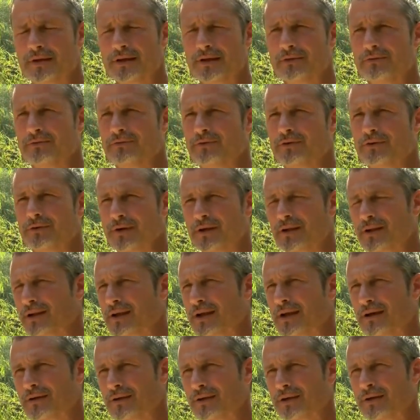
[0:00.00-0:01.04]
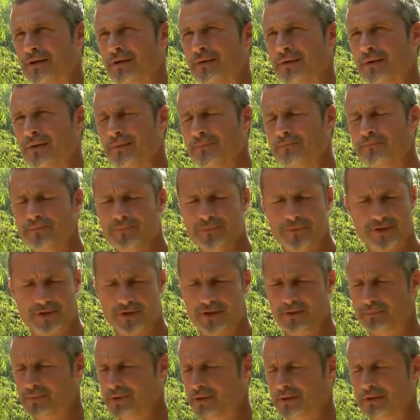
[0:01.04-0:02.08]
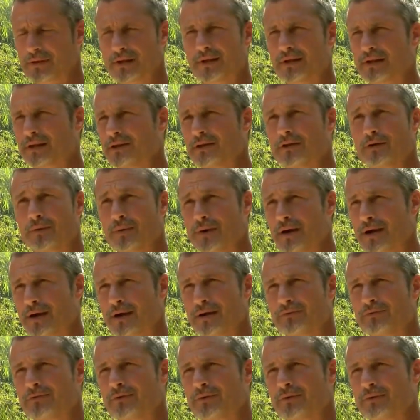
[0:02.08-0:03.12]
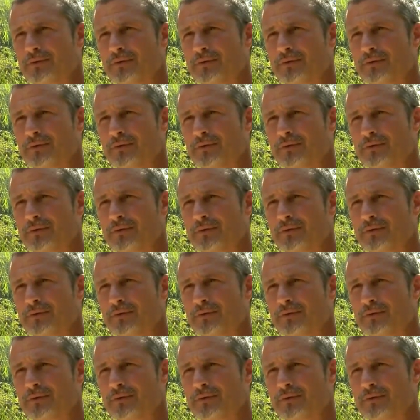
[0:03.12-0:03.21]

give Greene County something that they don't have.